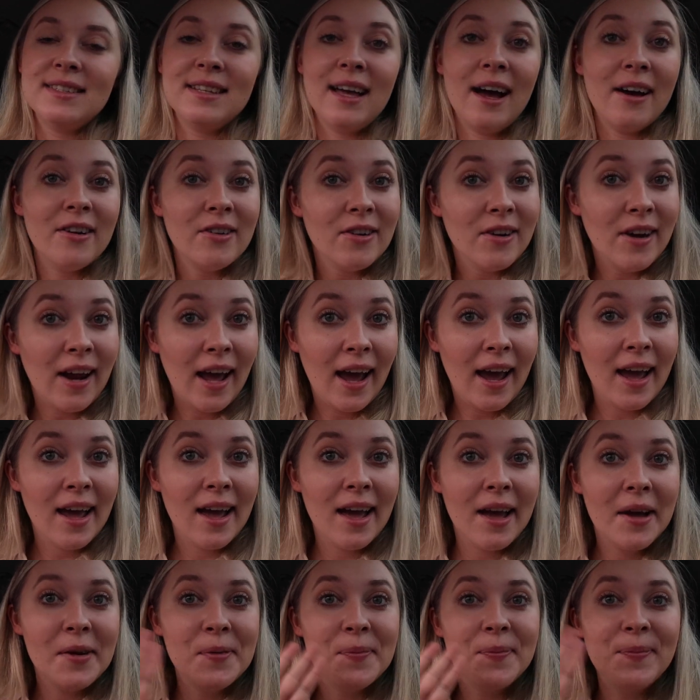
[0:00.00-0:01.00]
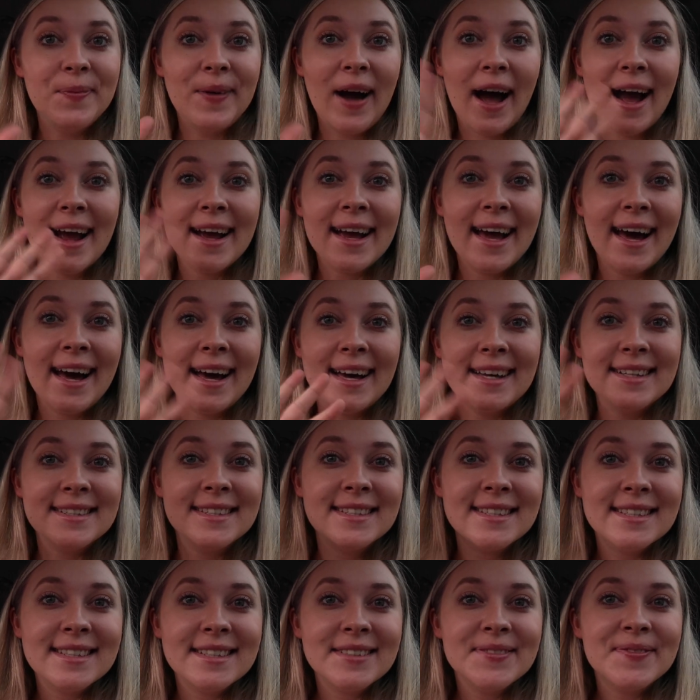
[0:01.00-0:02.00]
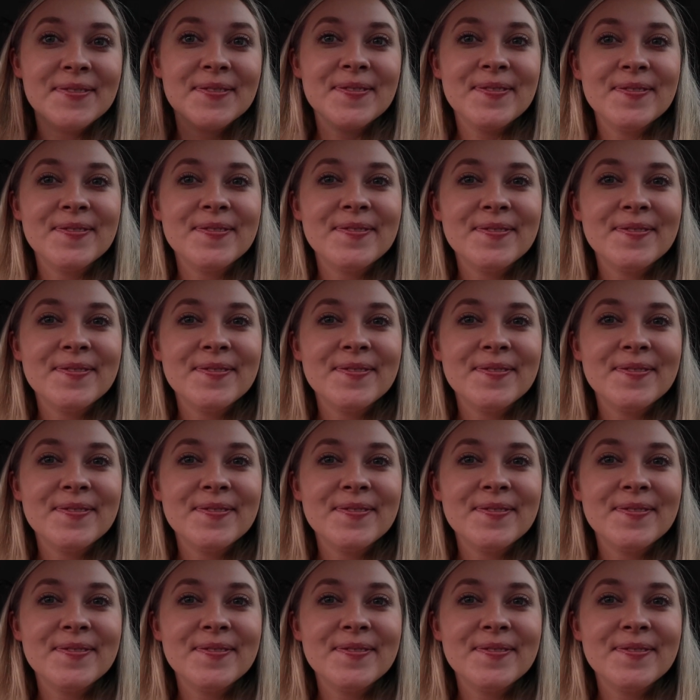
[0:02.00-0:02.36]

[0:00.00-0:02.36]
Saturday. Bye, guys.